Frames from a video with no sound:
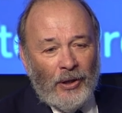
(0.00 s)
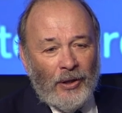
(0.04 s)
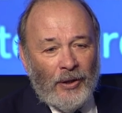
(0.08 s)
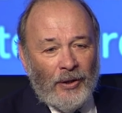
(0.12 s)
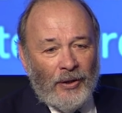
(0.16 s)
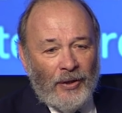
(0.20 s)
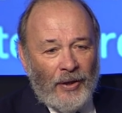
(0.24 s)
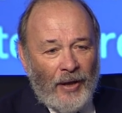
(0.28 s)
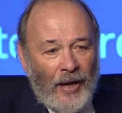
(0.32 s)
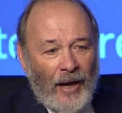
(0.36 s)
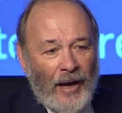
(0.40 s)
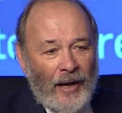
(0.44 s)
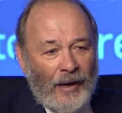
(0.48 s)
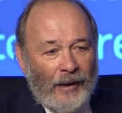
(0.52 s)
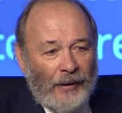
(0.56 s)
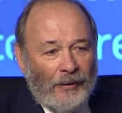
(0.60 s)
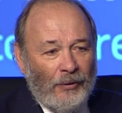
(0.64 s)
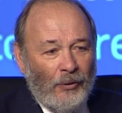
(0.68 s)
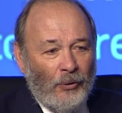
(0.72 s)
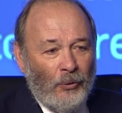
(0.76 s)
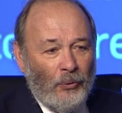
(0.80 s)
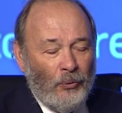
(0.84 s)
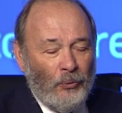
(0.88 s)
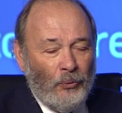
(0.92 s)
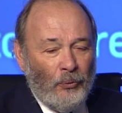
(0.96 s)

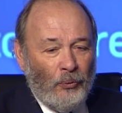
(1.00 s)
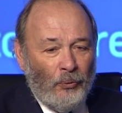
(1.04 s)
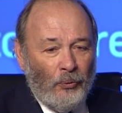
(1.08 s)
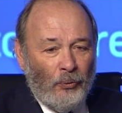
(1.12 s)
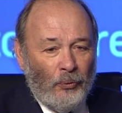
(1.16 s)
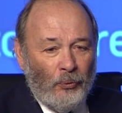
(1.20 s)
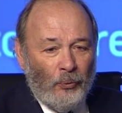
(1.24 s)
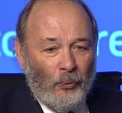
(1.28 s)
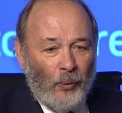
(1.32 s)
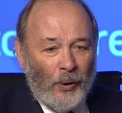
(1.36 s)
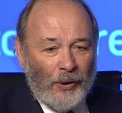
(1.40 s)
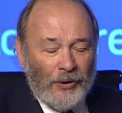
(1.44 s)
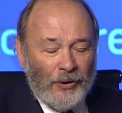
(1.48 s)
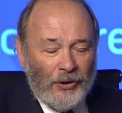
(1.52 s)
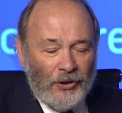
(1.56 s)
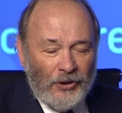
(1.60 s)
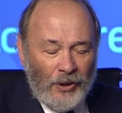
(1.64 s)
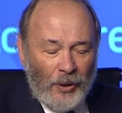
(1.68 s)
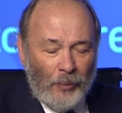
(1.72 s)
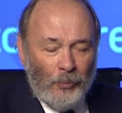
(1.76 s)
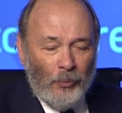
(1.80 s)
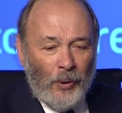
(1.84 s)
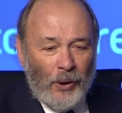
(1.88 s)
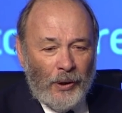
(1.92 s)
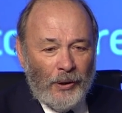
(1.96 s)
that when
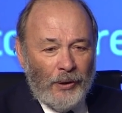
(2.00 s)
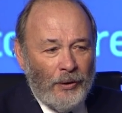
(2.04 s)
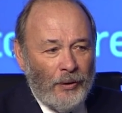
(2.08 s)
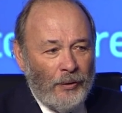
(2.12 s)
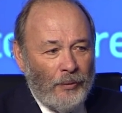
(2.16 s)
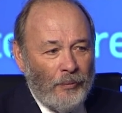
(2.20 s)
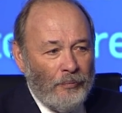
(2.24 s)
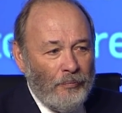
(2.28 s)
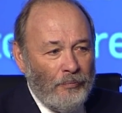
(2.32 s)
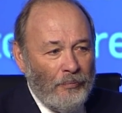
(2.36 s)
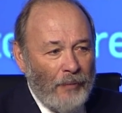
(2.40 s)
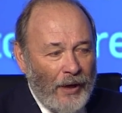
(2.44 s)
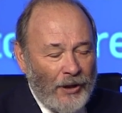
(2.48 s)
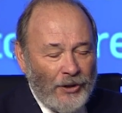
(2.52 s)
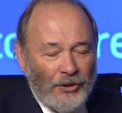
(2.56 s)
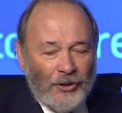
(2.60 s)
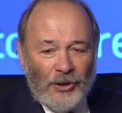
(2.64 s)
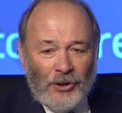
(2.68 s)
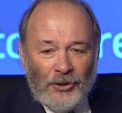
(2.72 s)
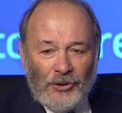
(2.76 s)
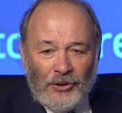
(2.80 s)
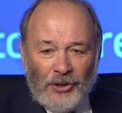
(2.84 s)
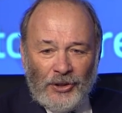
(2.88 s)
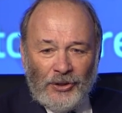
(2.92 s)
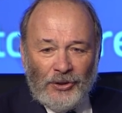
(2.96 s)
someone
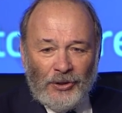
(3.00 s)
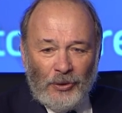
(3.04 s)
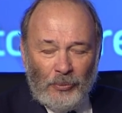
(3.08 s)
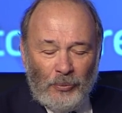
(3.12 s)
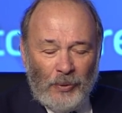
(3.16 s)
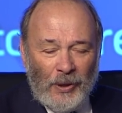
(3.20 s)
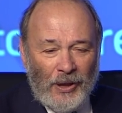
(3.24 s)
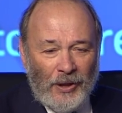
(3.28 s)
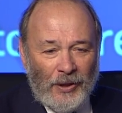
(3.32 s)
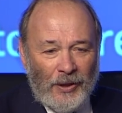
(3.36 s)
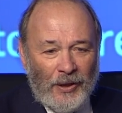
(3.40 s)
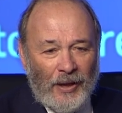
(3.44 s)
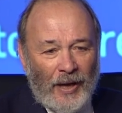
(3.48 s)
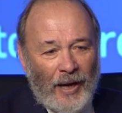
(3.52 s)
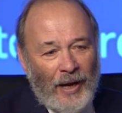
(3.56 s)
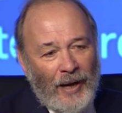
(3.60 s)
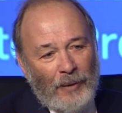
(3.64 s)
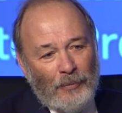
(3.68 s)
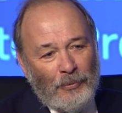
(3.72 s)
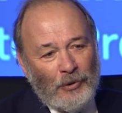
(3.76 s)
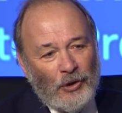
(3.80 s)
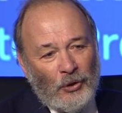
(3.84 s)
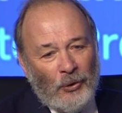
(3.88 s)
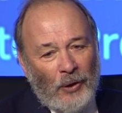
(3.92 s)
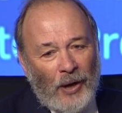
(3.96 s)
mentions it to me in the
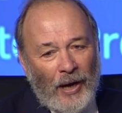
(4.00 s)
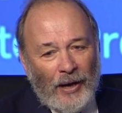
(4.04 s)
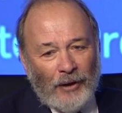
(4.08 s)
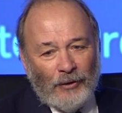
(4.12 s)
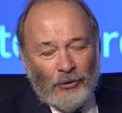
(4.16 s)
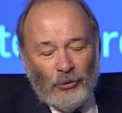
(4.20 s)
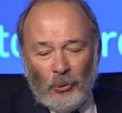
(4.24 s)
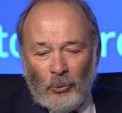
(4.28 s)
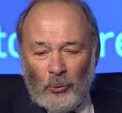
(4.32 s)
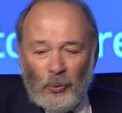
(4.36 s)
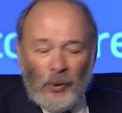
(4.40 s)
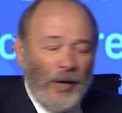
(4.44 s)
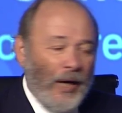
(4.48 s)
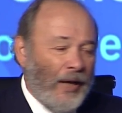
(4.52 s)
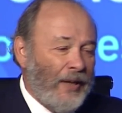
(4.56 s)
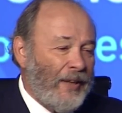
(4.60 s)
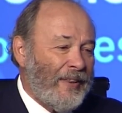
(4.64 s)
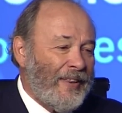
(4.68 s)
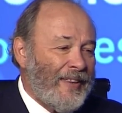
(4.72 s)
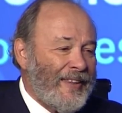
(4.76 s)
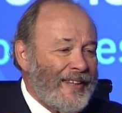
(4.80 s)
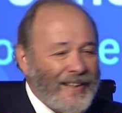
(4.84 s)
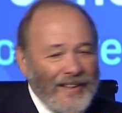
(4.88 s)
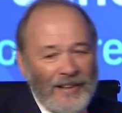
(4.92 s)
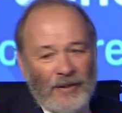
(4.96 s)
abstract, or when I
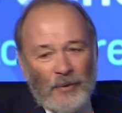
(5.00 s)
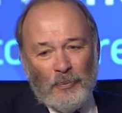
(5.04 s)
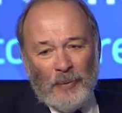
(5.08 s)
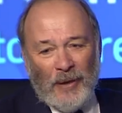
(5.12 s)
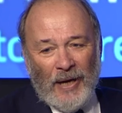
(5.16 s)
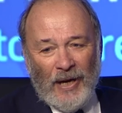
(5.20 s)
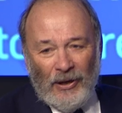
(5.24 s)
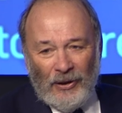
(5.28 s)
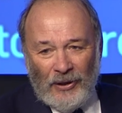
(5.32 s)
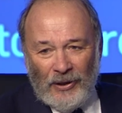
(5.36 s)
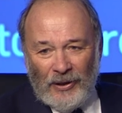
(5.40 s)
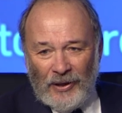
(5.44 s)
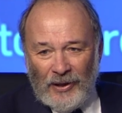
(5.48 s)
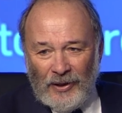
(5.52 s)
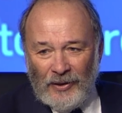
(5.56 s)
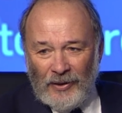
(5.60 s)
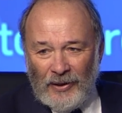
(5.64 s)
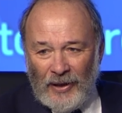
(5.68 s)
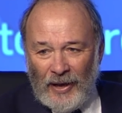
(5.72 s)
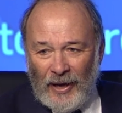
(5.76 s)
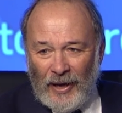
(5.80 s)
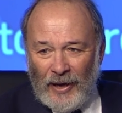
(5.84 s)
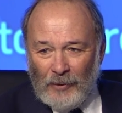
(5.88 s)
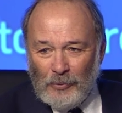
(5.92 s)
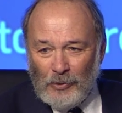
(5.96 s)
think about it in
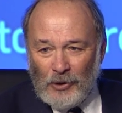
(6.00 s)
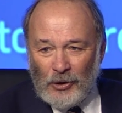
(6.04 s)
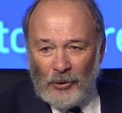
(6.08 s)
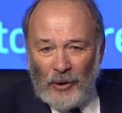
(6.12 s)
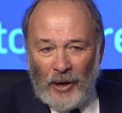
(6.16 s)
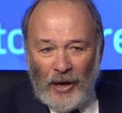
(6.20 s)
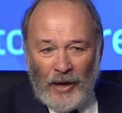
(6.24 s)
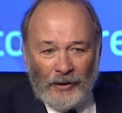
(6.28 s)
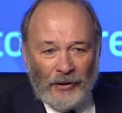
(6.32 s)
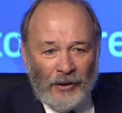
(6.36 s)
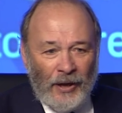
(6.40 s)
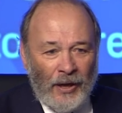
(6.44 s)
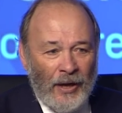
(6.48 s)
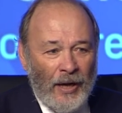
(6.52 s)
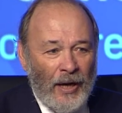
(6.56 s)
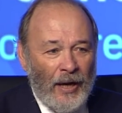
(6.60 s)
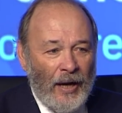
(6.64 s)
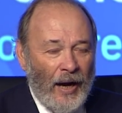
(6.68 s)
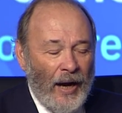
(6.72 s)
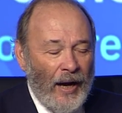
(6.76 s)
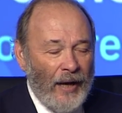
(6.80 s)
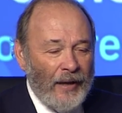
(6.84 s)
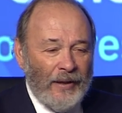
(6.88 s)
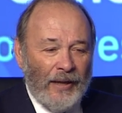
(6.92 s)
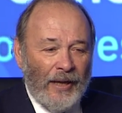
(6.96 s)
the abstract,
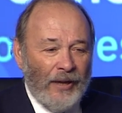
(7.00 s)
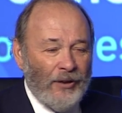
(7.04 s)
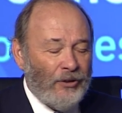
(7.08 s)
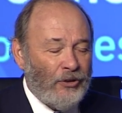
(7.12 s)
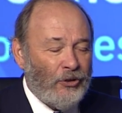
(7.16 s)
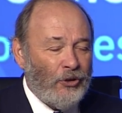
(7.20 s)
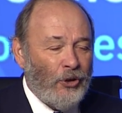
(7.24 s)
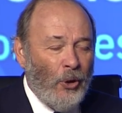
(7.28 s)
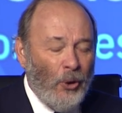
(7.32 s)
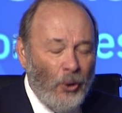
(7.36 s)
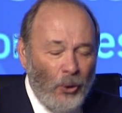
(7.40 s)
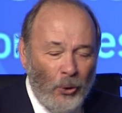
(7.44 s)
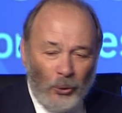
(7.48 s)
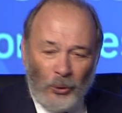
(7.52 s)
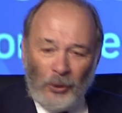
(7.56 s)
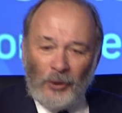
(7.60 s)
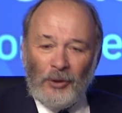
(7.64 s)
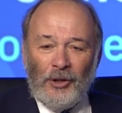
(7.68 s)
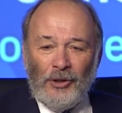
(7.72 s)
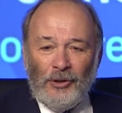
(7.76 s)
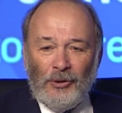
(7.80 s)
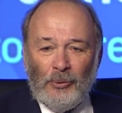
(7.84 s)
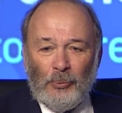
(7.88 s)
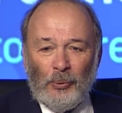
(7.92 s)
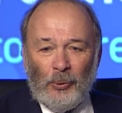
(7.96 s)
I get
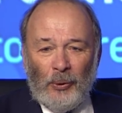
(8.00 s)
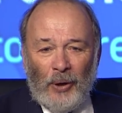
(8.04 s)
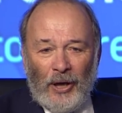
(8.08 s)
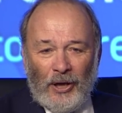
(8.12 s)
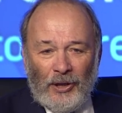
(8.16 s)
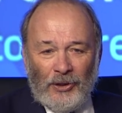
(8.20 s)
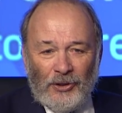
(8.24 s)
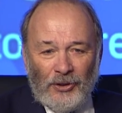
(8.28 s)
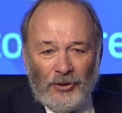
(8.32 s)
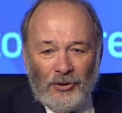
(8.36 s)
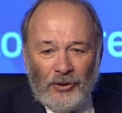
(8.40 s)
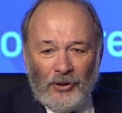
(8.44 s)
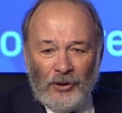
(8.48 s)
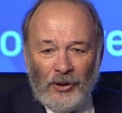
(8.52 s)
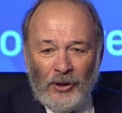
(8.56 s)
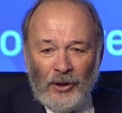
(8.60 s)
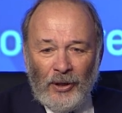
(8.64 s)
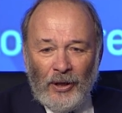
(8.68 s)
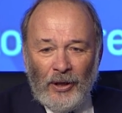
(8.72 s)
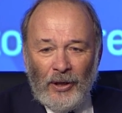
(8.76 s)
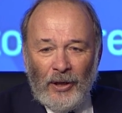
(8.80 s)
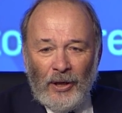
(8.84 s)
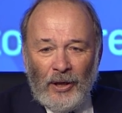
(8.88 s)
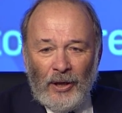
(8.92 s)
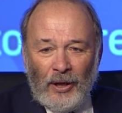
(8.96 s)
totally depressed.
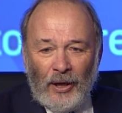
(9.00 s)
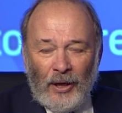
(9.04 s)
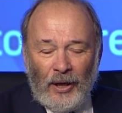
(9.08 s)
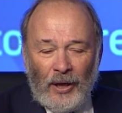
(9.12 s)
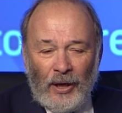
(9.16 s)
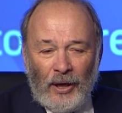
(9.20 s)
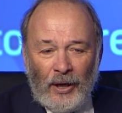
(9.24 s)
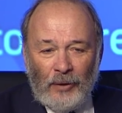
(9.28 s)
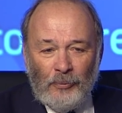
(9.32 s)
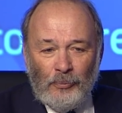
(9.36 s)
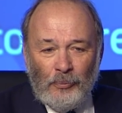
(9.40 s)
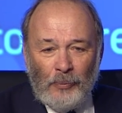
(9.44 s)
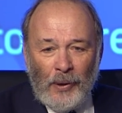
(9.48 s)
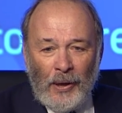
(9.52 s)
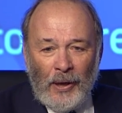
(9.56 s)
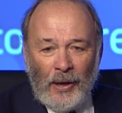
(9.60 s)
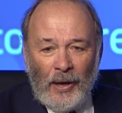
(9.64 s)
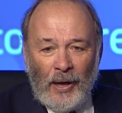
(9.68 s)
But